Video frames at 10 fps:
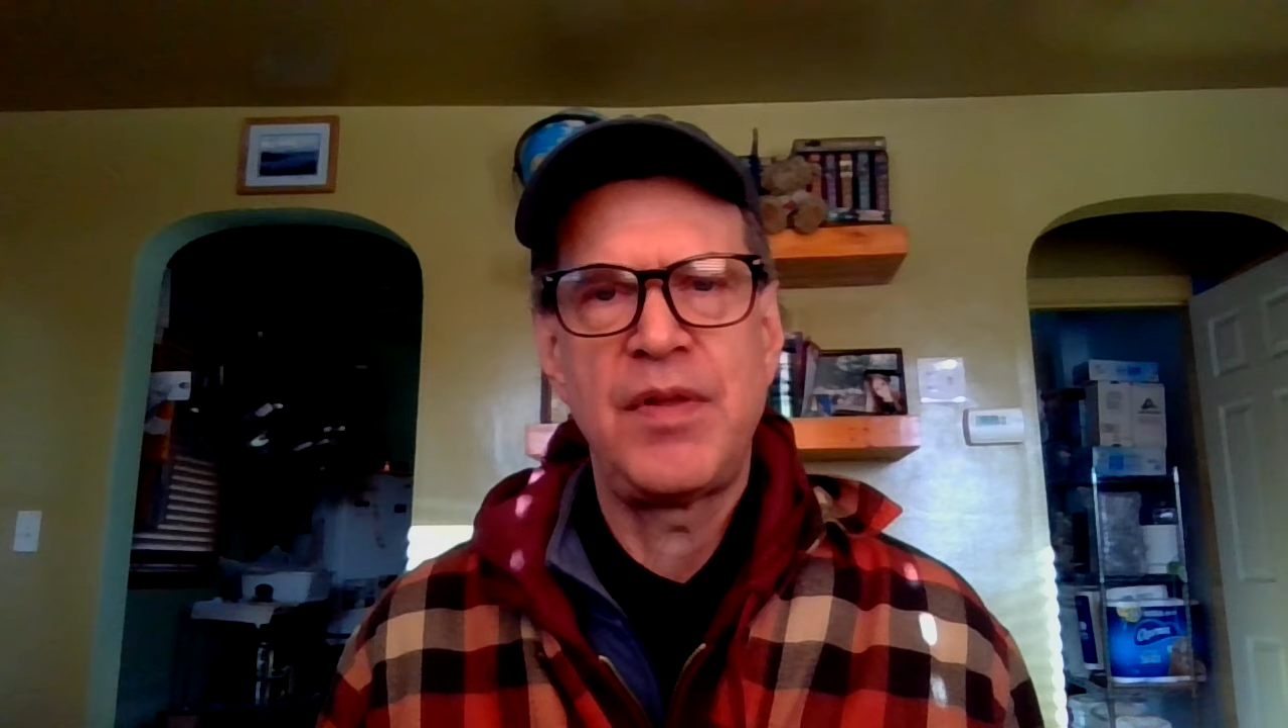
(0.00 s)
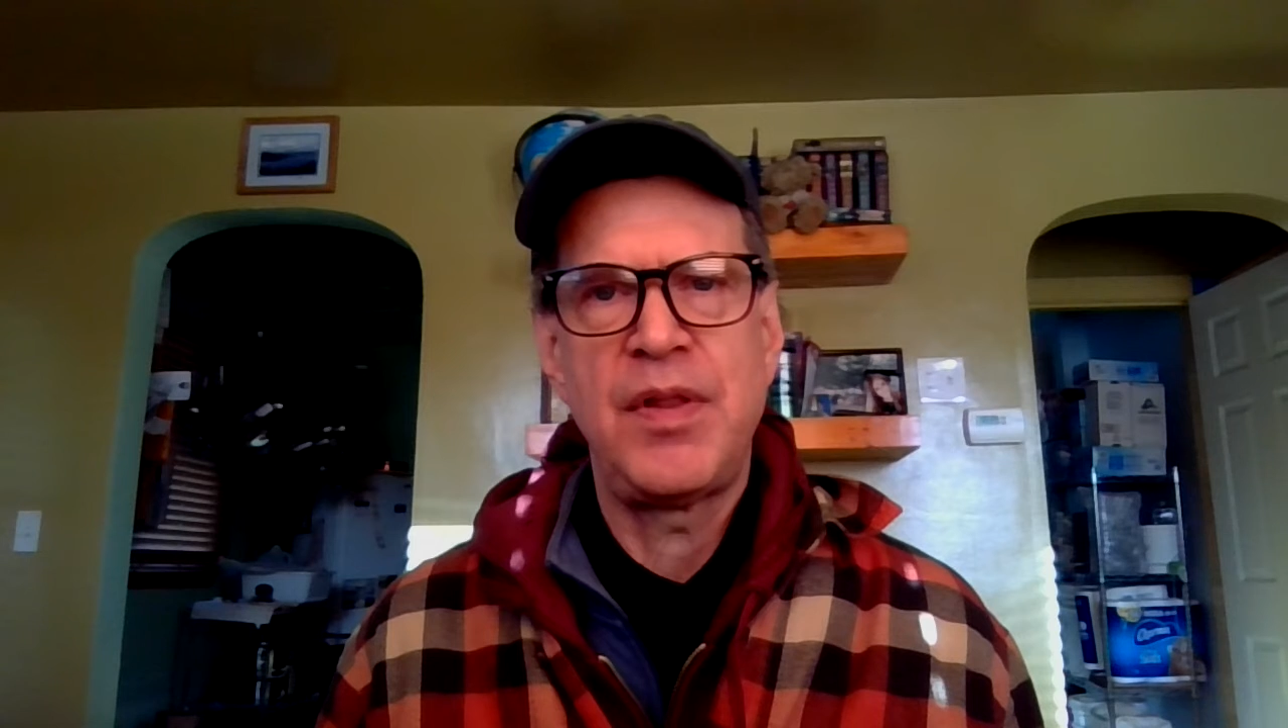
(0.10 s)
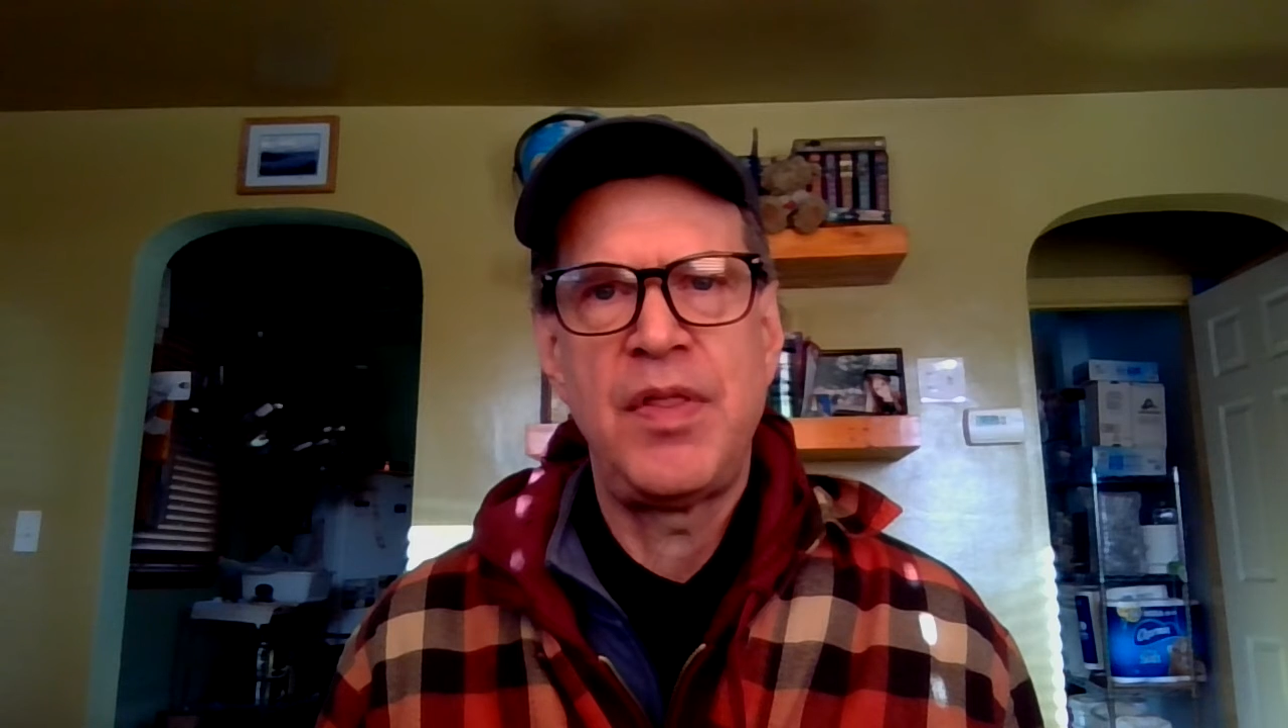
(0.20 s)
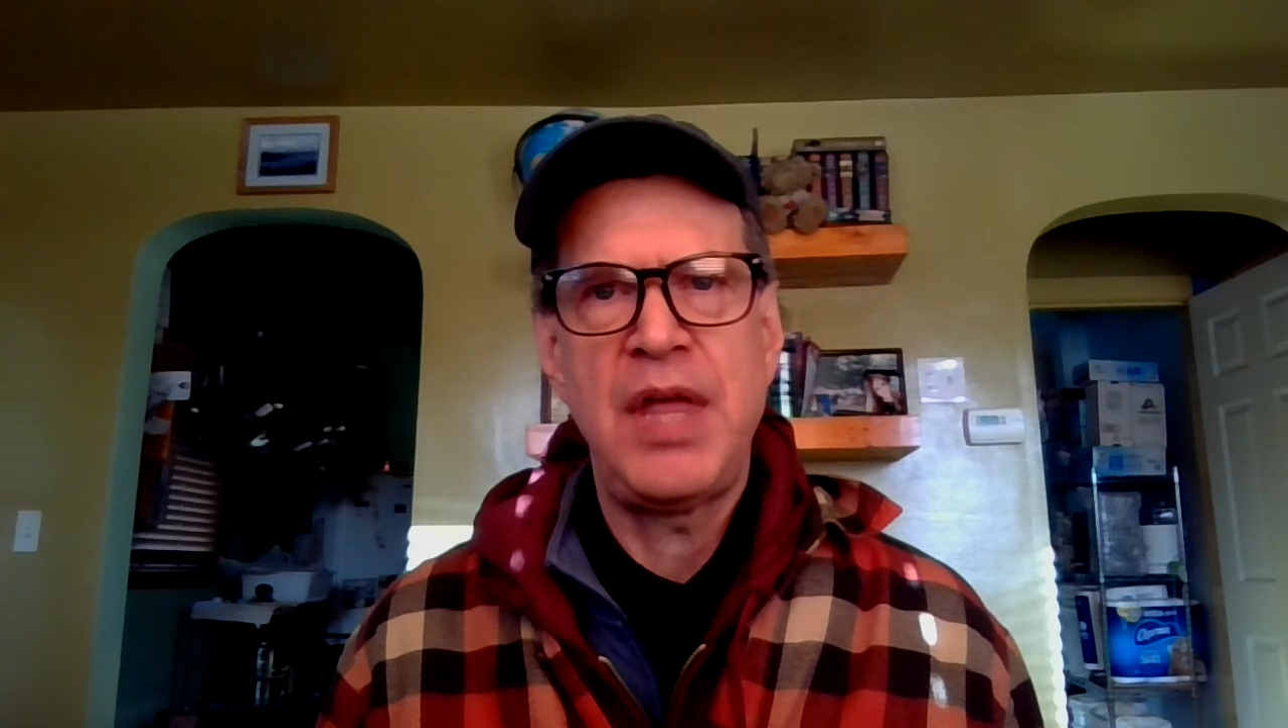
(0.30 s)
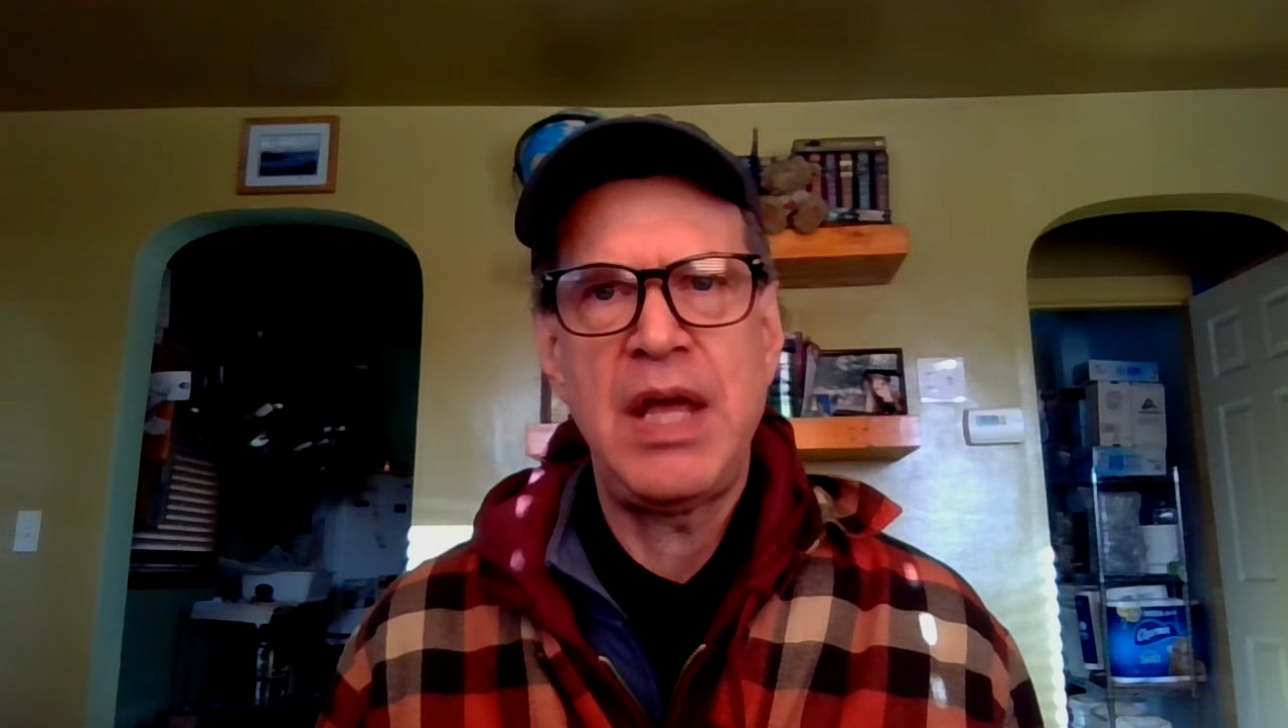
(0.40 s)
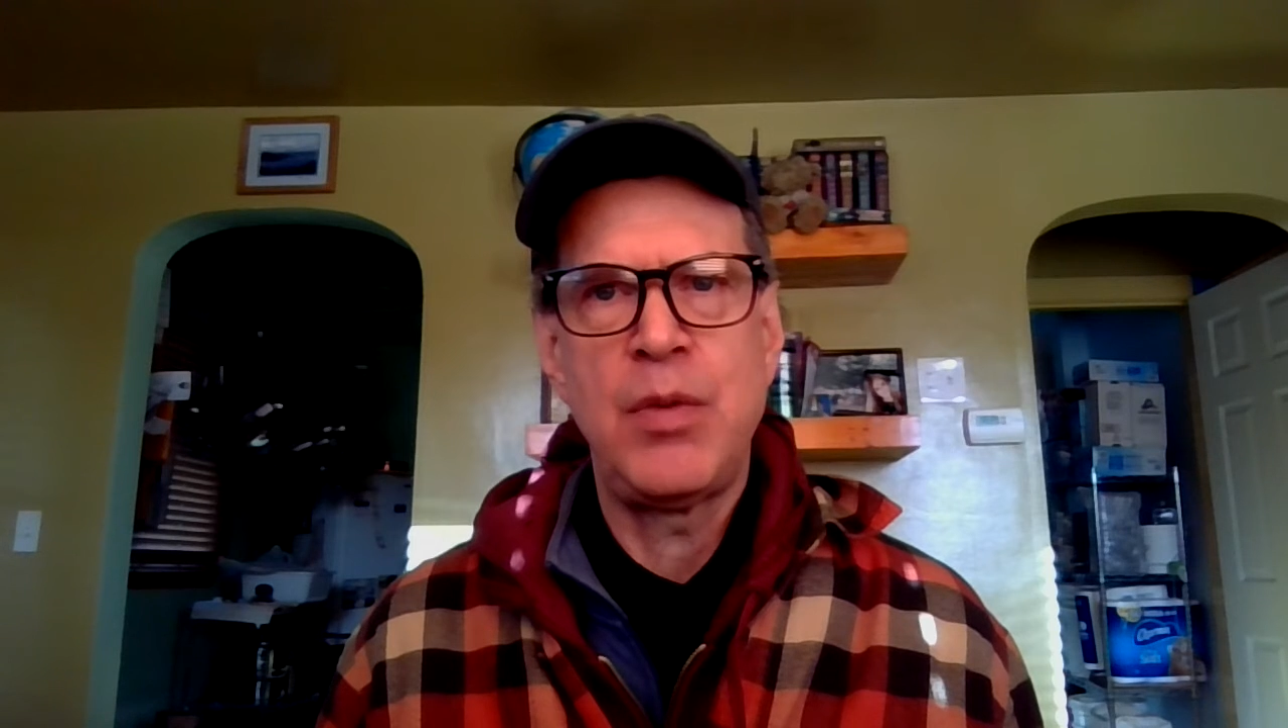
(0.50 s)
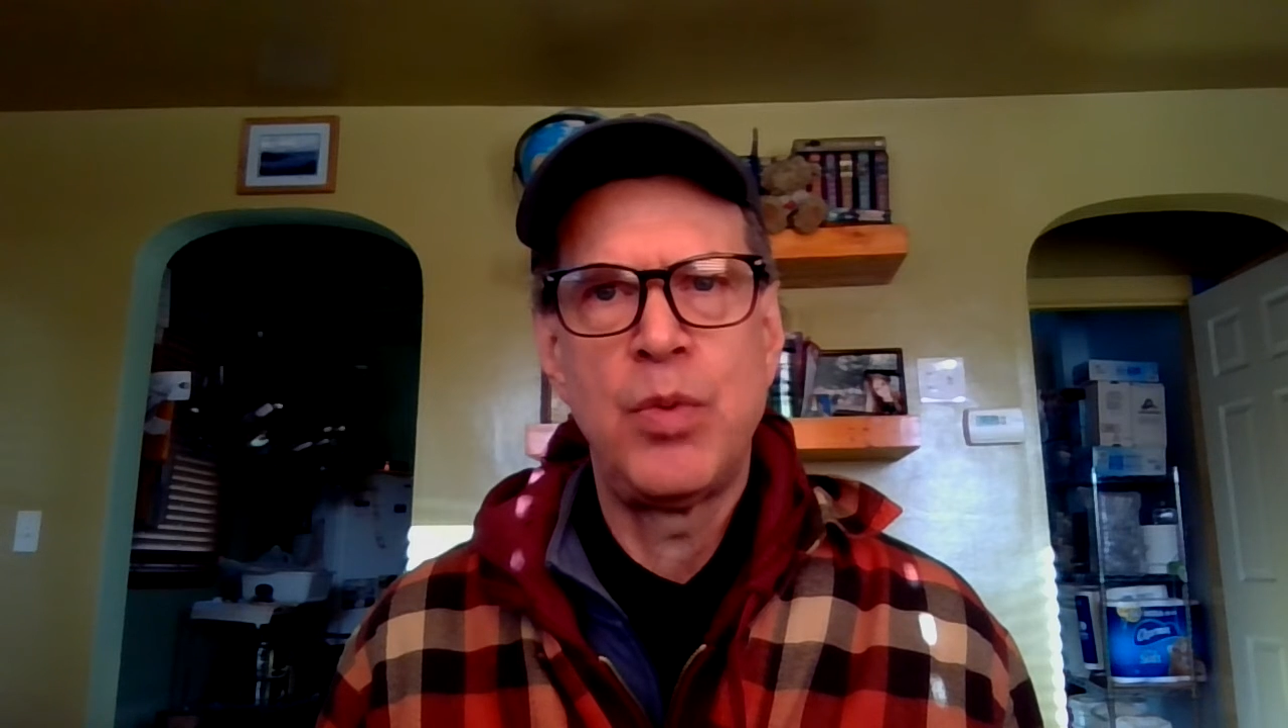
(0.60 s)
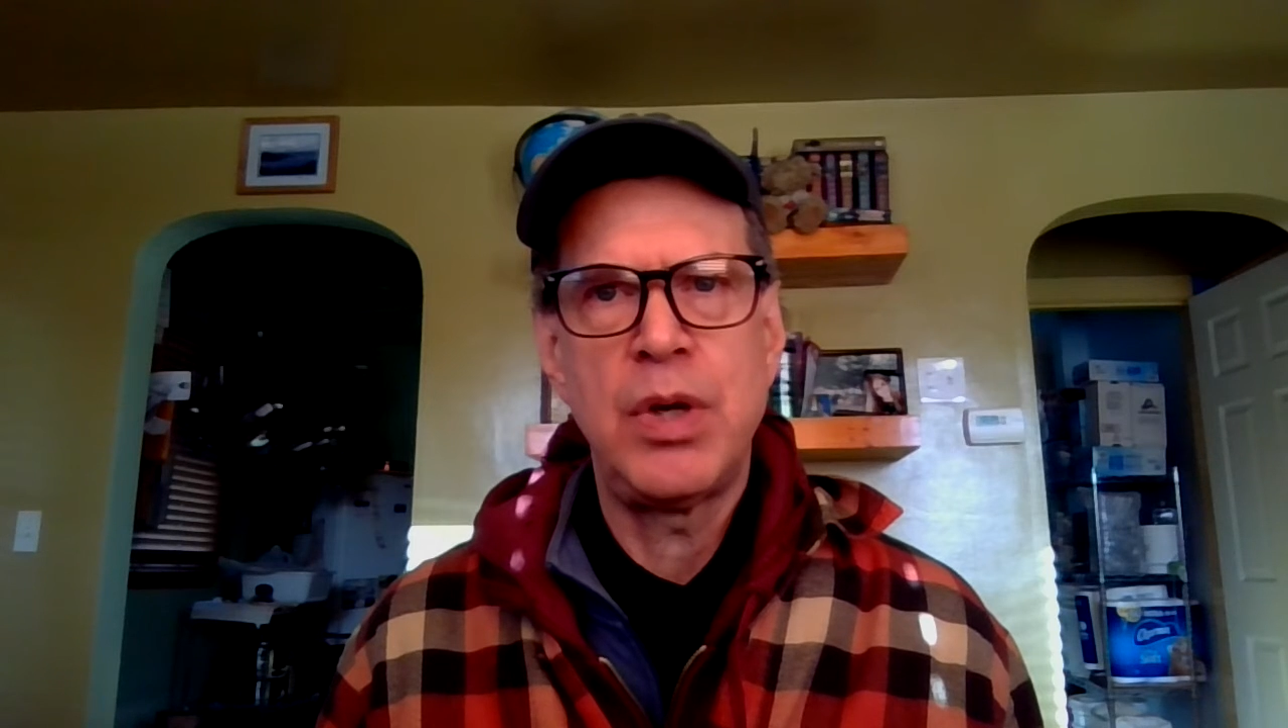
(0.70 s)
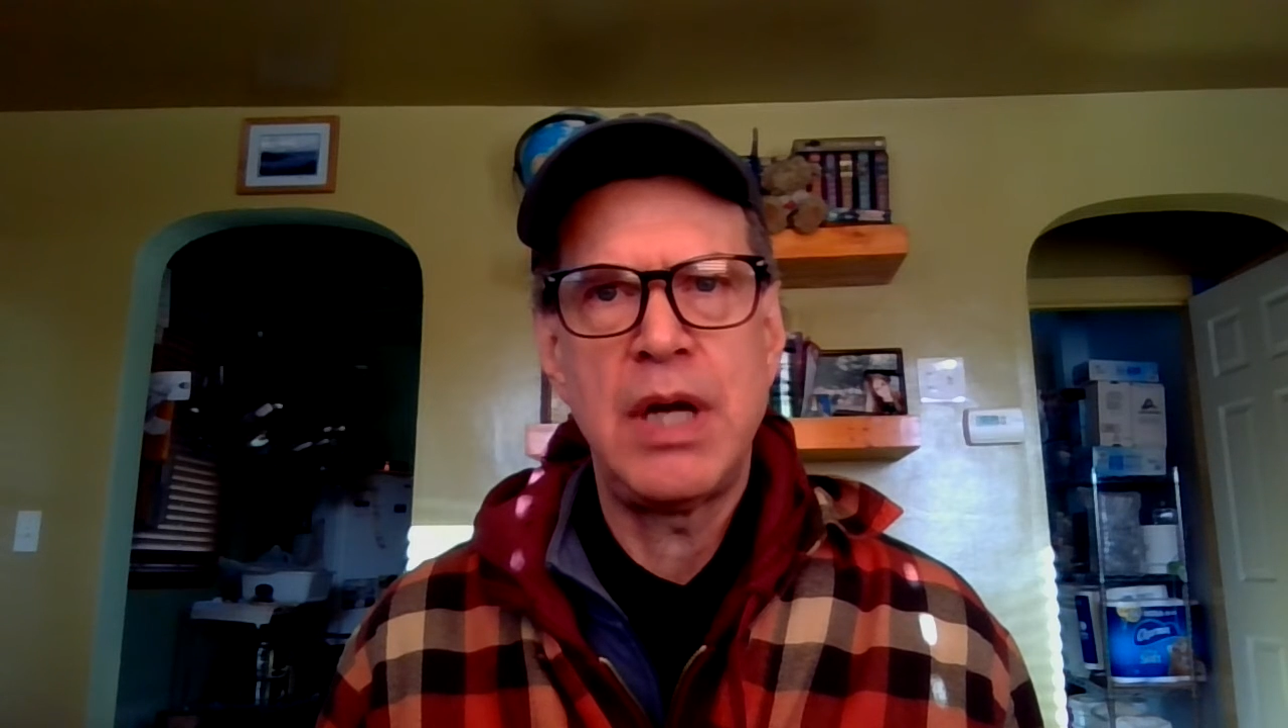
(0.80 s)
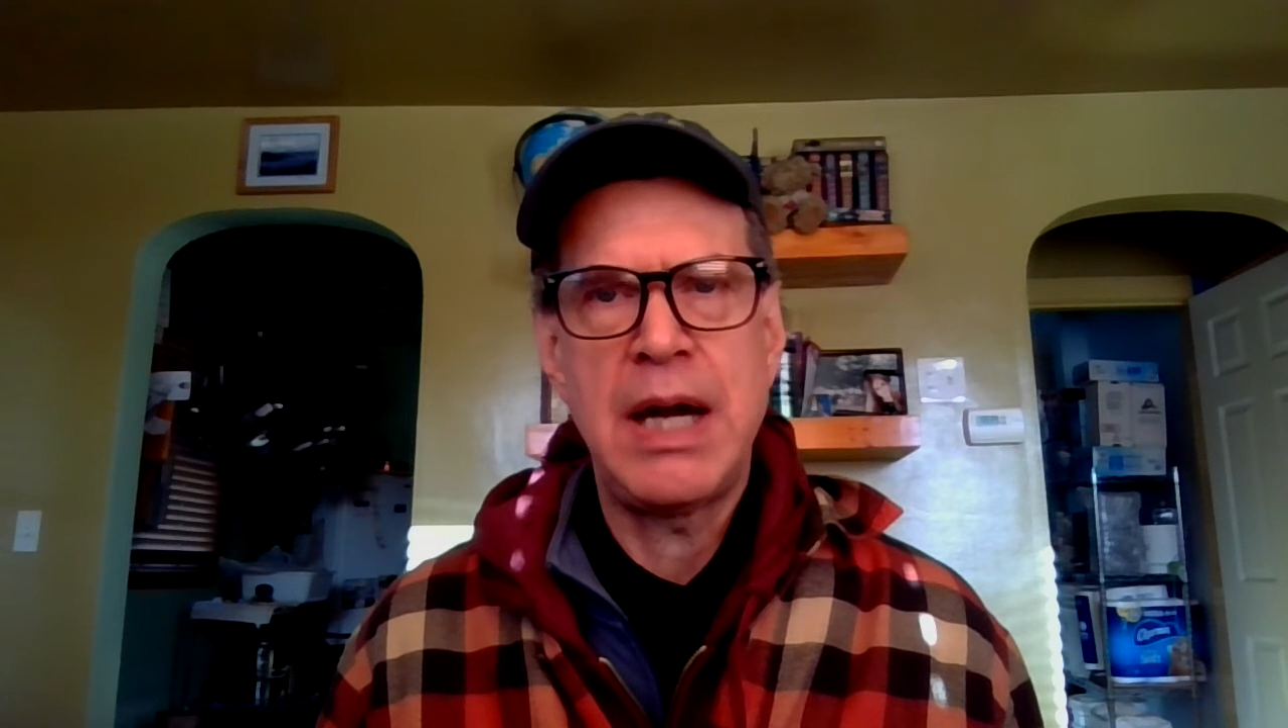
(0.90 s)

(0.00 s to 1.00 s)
they were